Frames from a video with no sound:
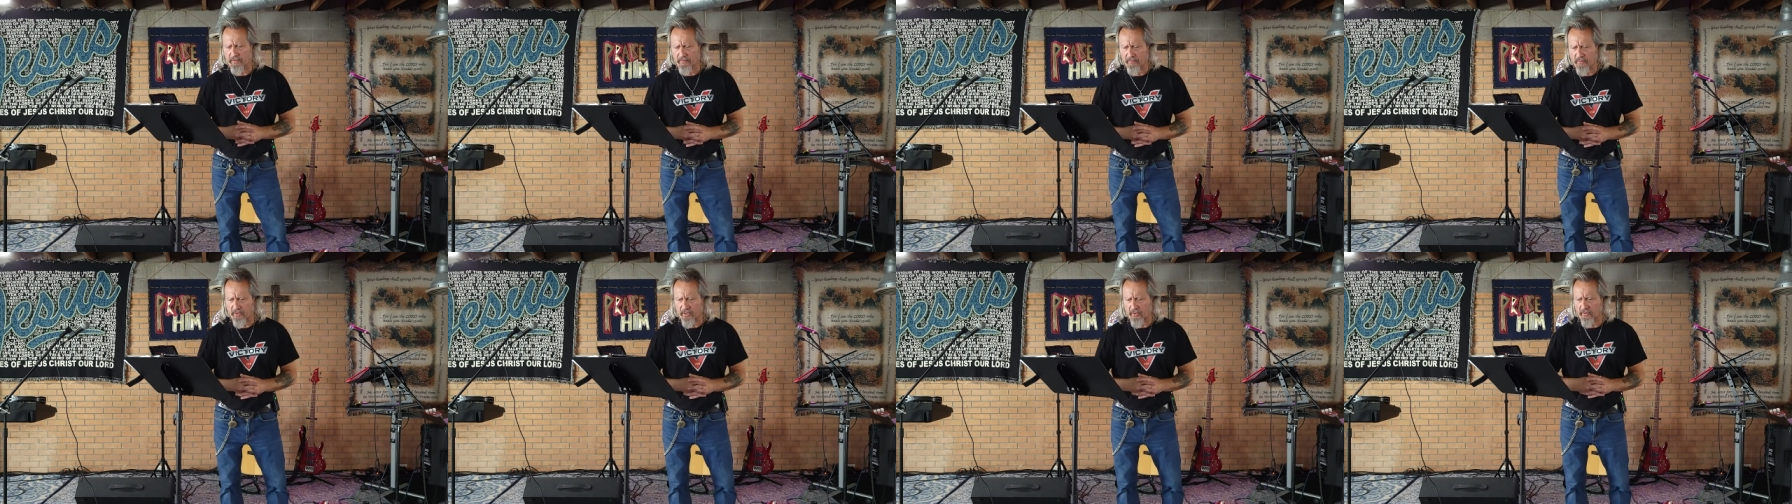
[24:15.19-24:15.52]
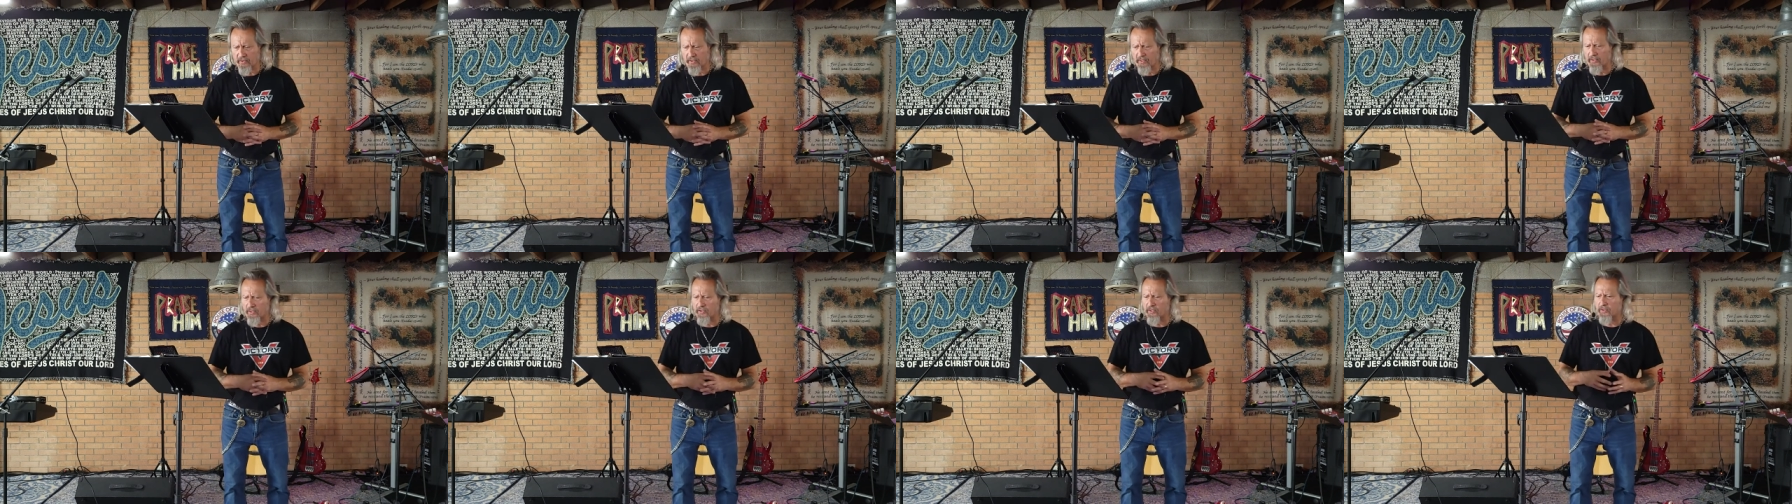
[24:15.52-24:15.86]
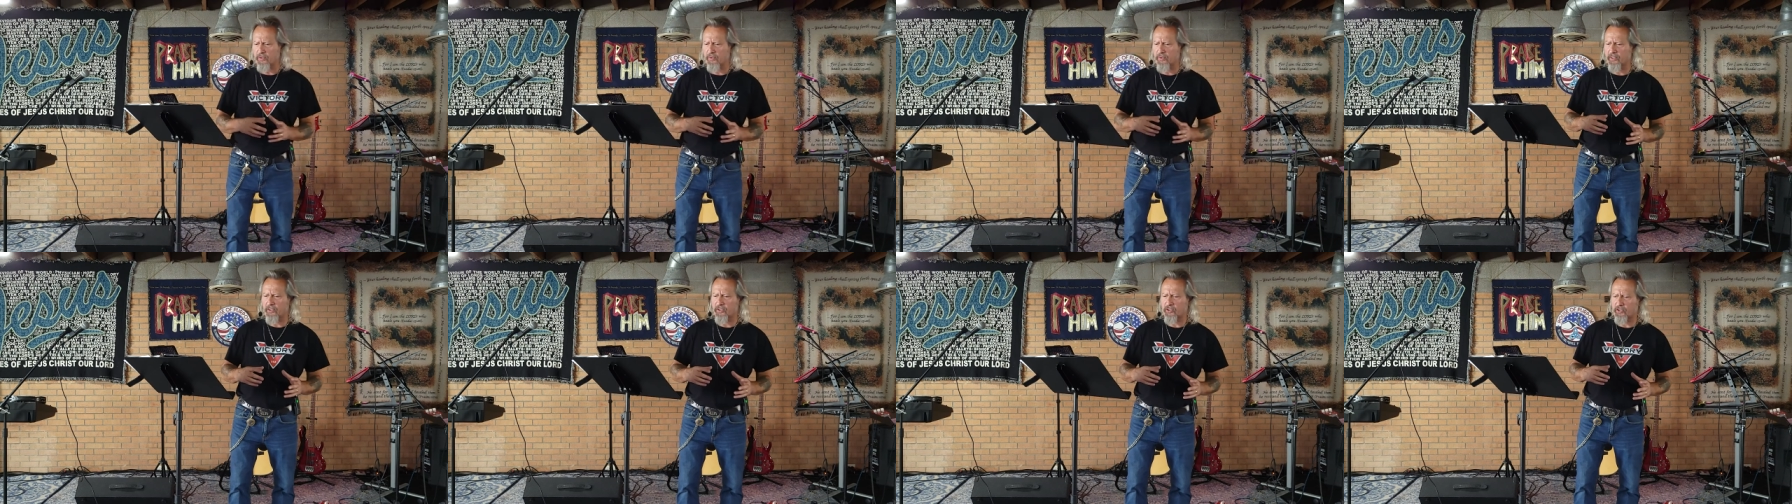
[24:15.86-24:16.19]
the meal
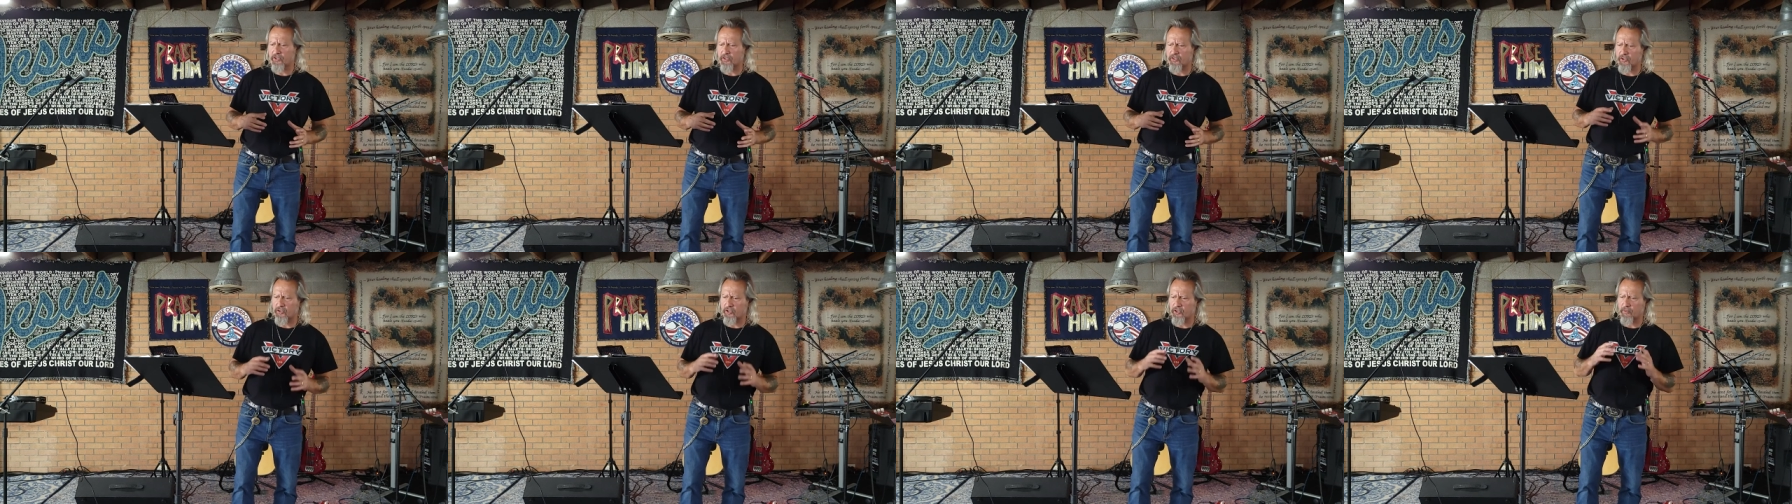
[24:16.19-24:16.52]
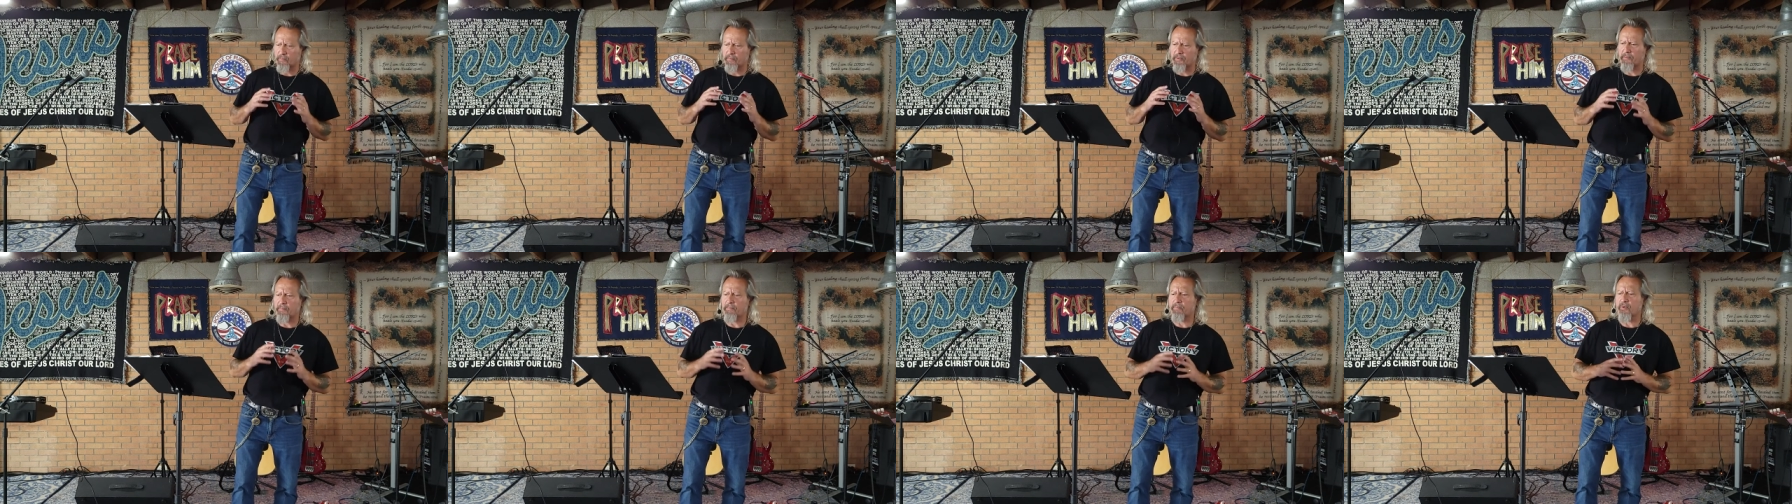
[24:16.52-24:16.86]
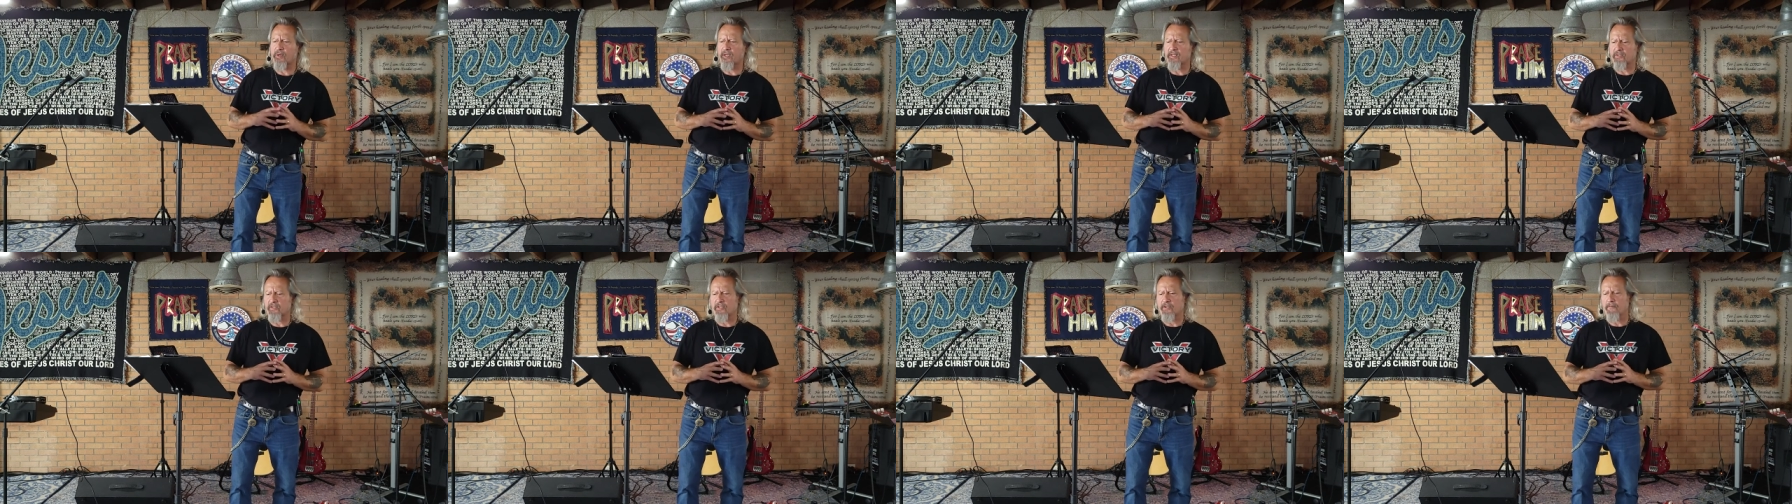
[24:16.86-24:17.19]
another Christian should be
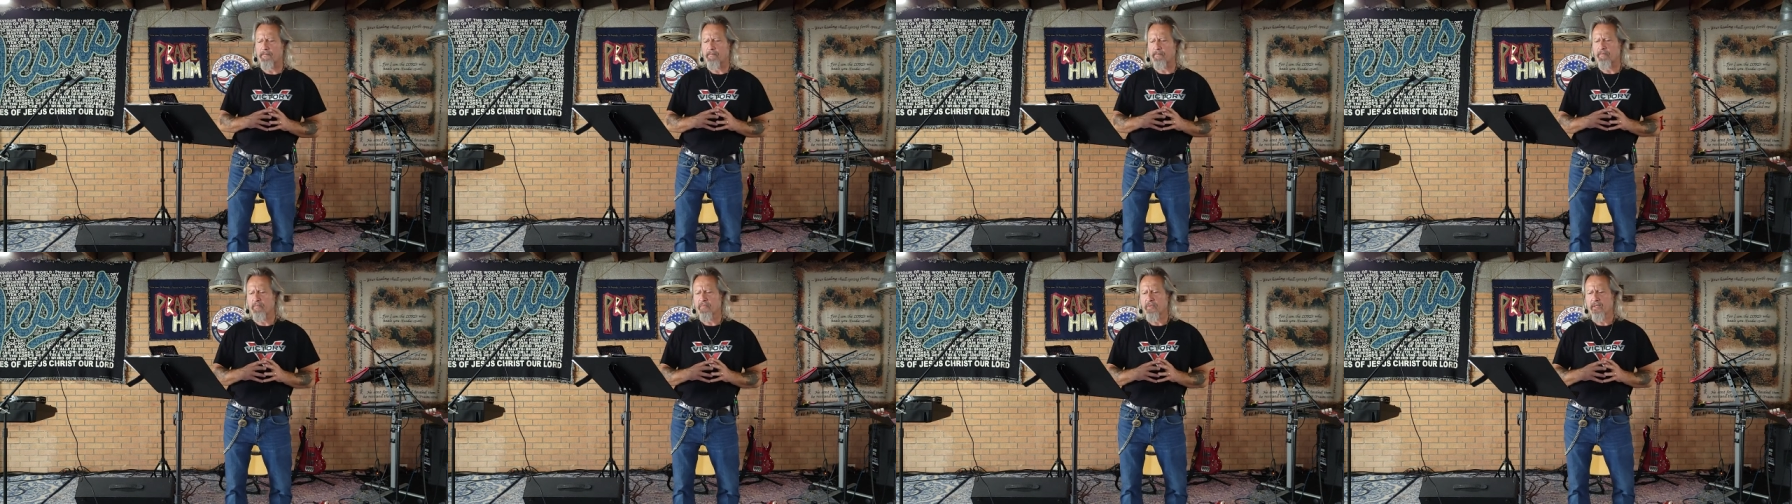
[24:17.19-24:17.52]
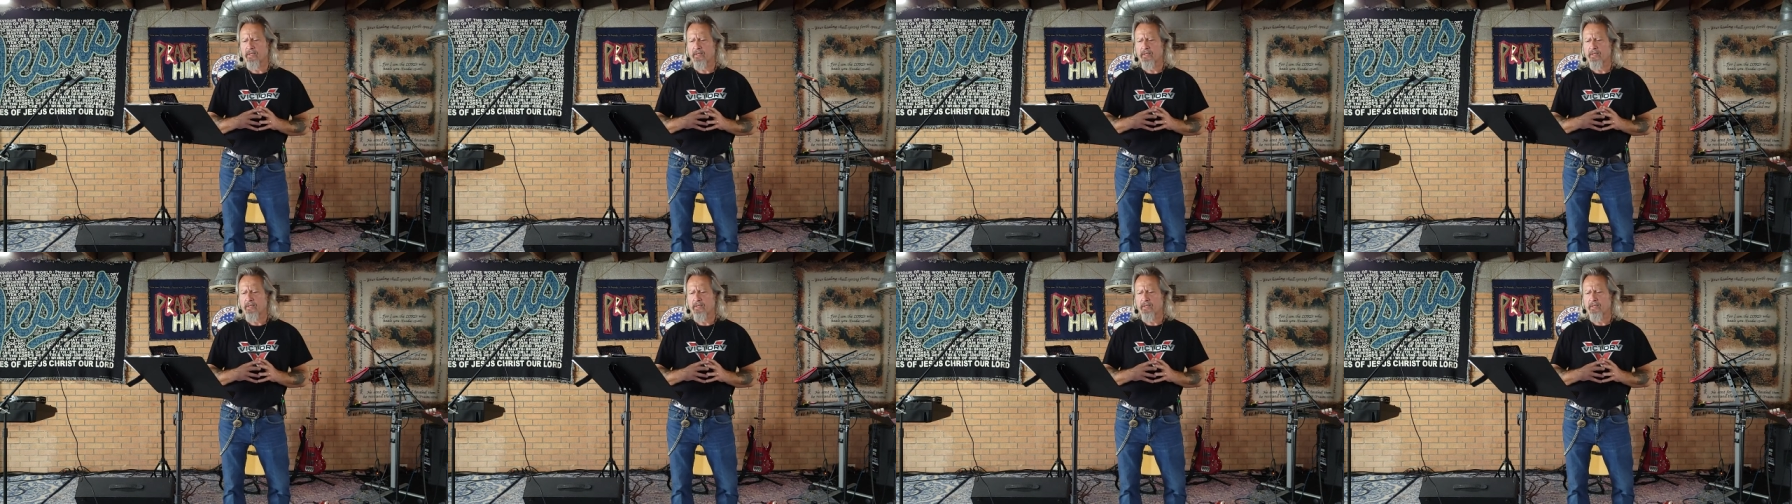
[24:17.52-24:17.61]
present